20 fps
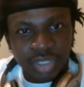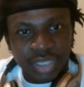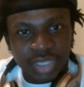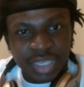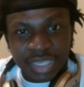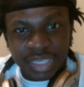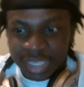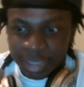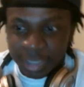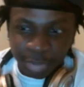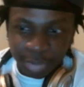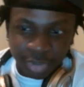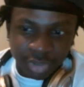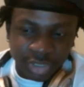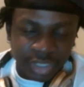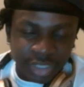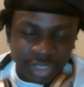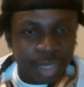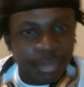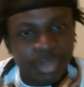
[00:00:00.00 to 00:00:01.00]
And like I put
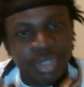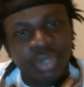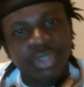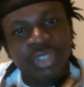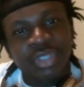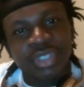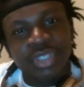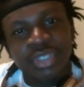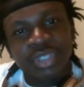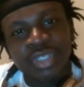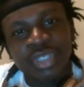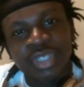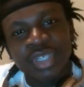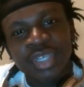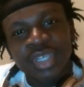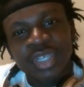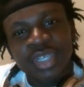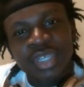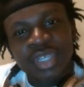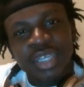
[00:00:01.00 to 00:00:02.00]
in a comment earlier,
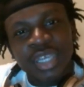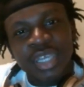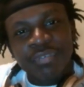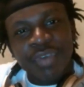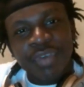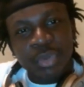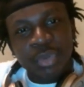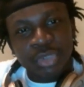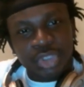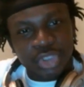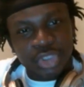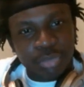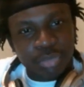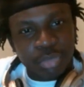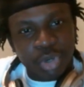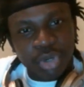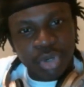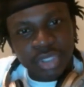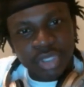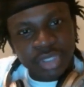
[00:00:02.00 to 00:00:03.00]
if I was
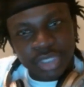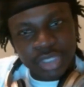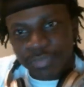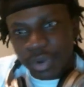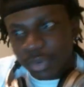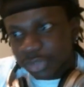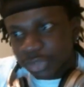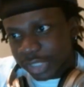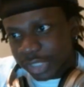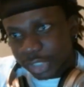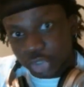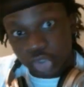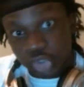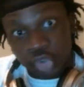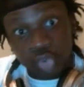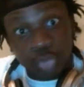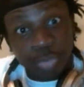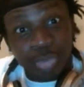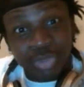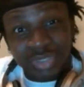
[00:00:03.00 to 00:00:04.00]
smart, if I was like
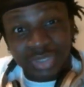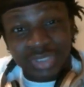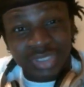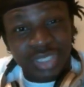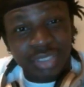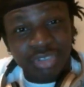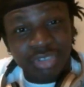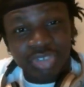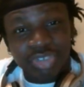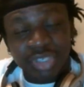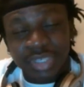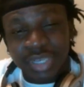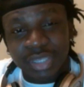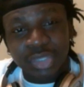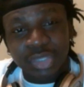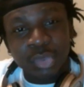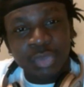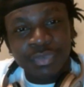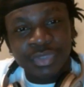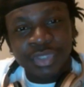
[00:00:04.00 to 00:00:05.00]
super intelligent and I
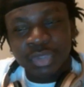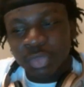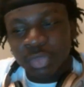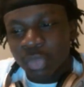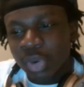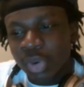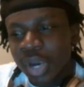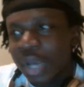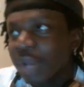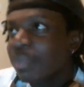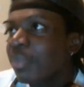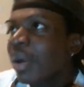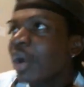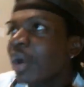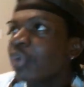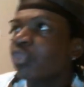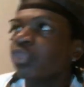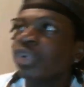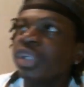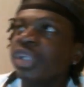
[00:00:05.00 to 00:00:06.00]
knew everything, why am
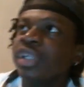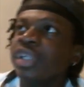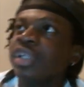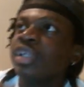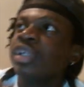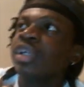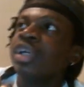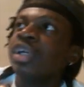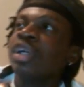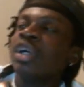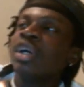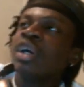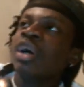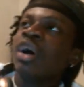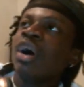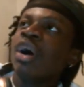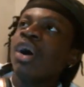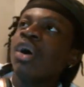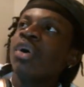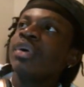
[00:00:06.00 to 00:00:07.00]
I reading
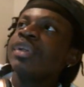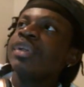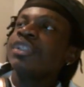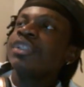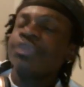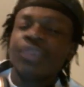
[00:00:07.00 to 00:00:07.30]
all these